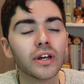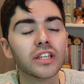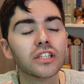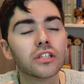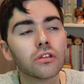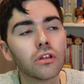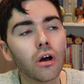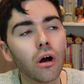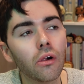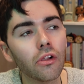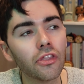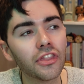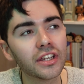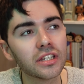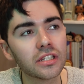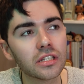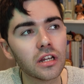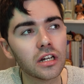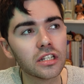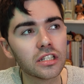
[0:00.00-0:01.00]
And so the whole thing
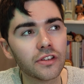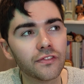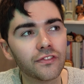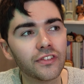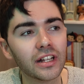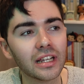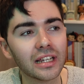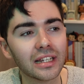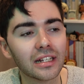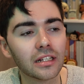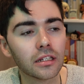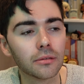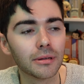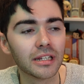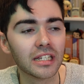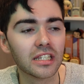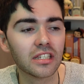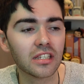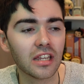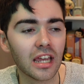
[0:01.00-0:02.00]
starts to feel a little
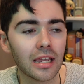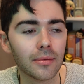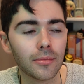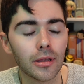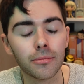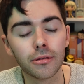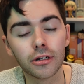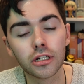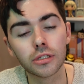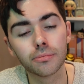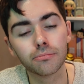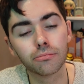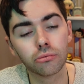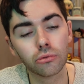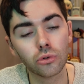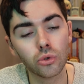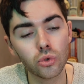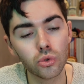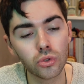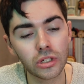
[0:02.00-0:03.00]
bit samey, because
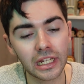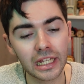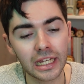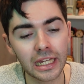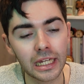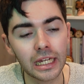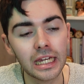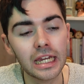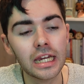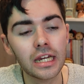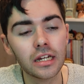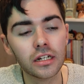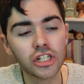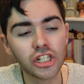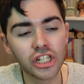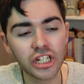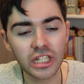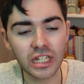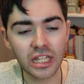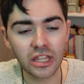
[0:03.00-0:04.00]
broadly
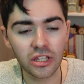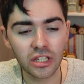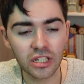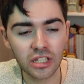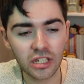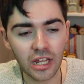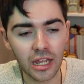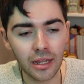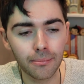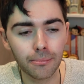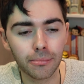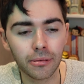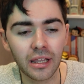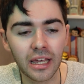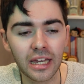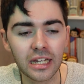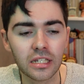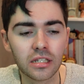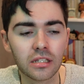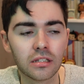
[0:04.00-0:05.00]
she's in the same
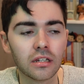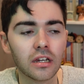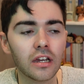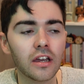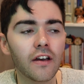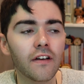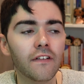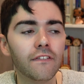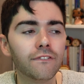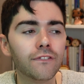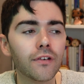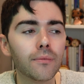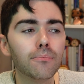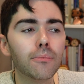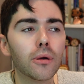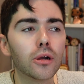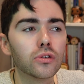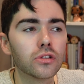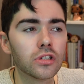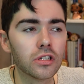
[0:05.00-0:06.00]
place for
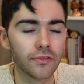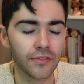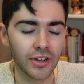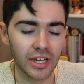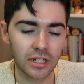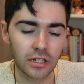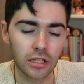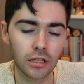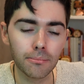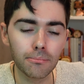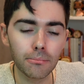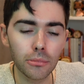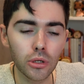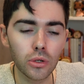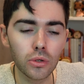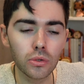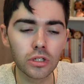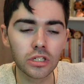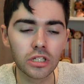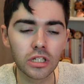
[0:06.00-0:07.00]
most of it. The
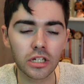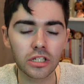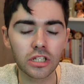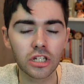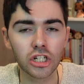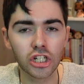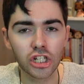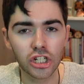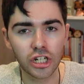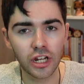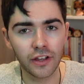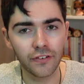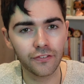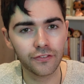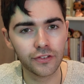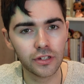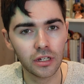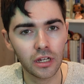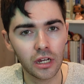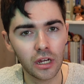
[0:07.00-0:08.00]
mood doesn't
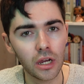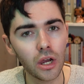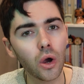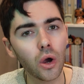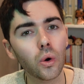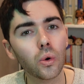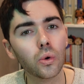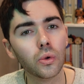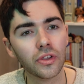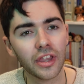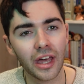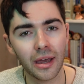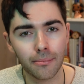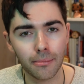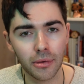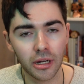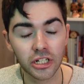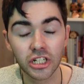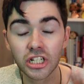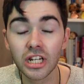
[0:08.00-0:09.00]
shift all that
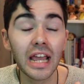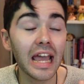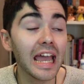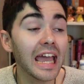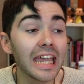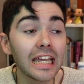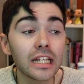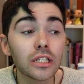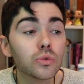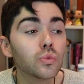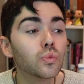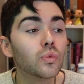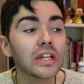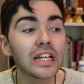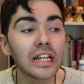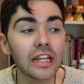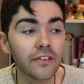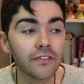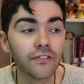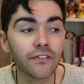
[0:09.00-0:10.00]
much. It's
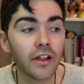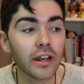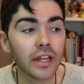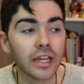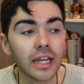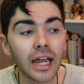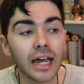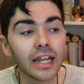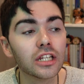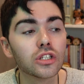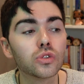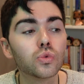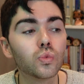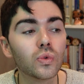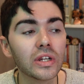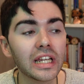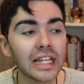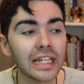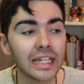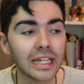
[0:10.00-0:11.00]
really funny, and it's
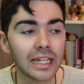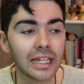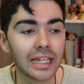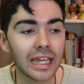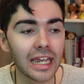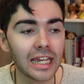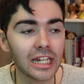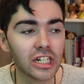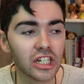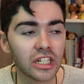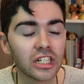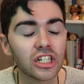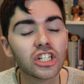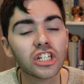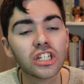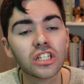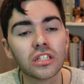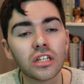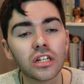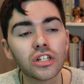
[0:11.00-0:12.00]
really engaging, and
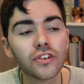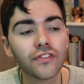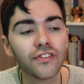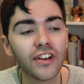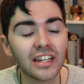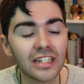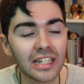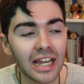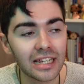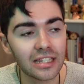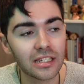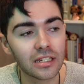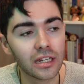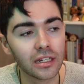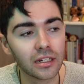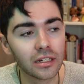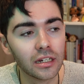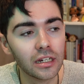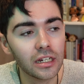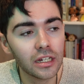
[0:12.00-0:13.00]
she's such a
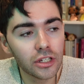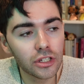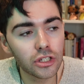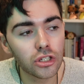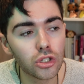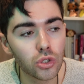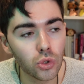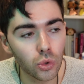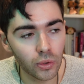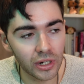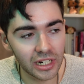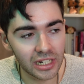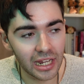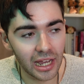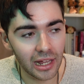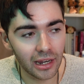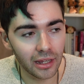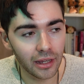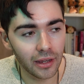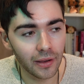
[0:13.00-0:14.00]
fantastic
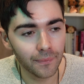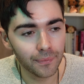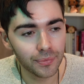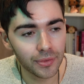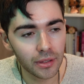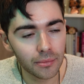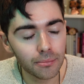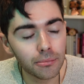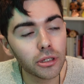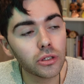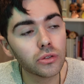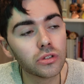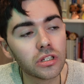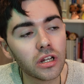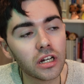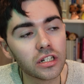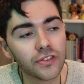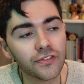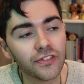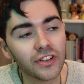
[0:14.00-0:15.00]
storyteller, but you
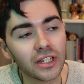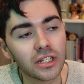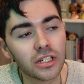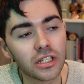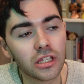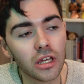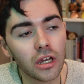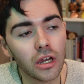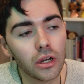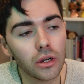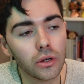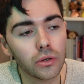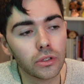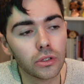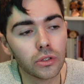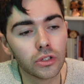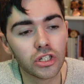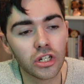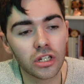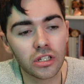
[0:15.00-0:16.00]
start to feel as though
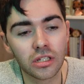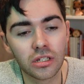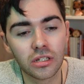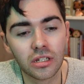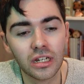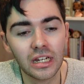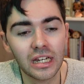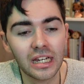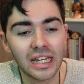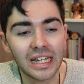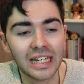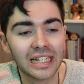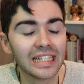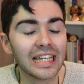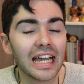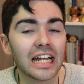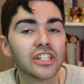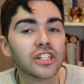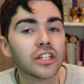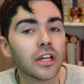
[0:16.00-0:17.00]
you're just
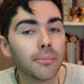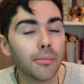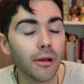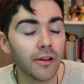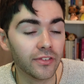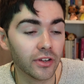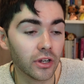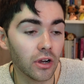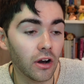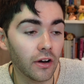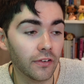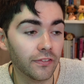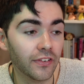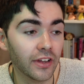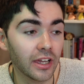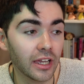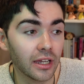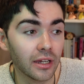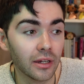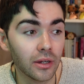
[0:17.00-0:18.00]
catching up over
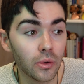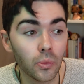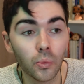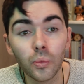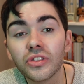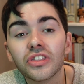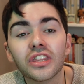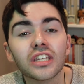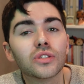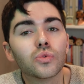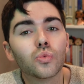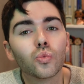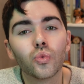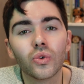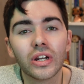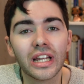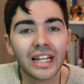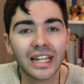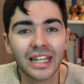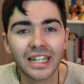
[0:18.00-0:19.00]
coffee with this
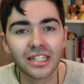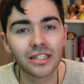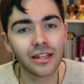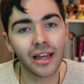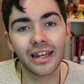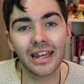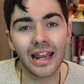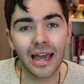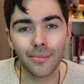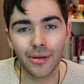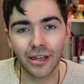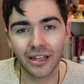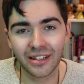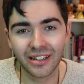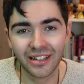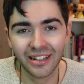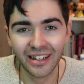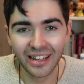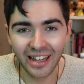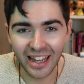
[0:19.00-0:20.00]
really
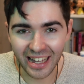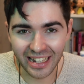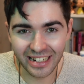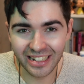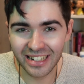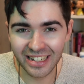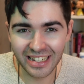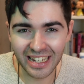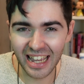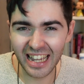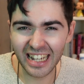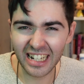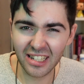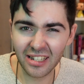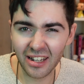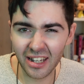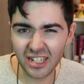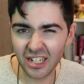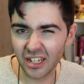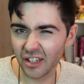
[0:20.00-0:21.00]
dynamic and
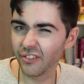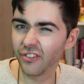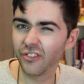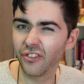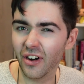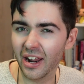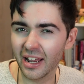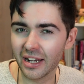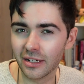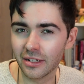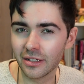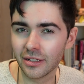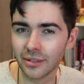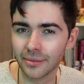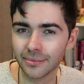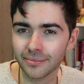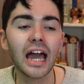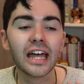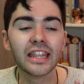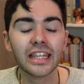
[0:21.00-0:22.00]
exciting friend.
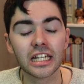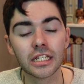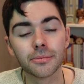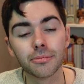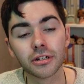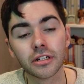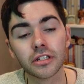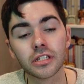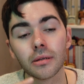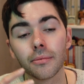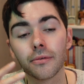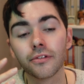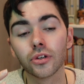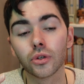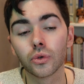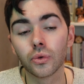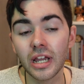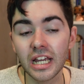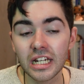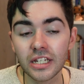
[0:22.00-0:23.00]
And that's because some of the
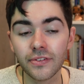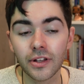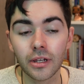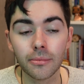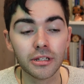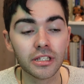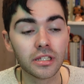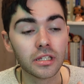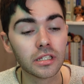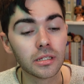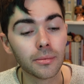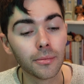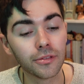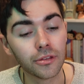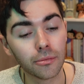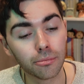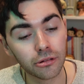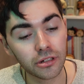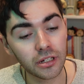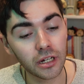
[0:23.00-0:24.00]
creative elements and some of
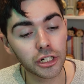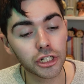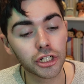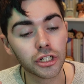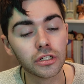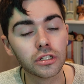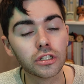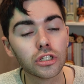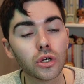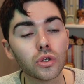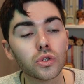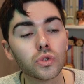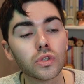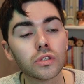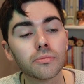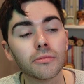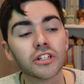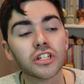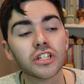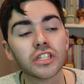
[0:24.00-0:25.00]
the production don't do
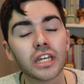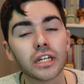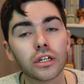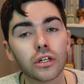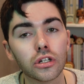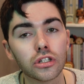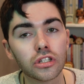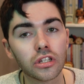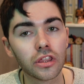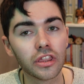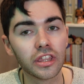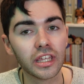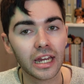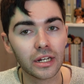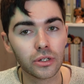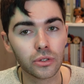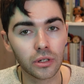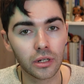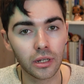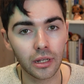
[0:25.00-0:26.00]
as much as they could to
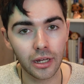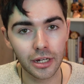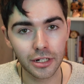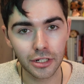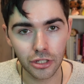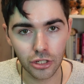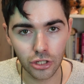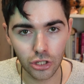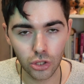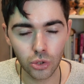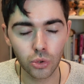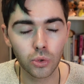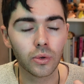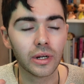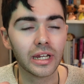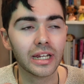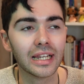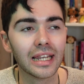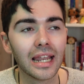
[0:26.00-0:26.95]
theatricalize the story.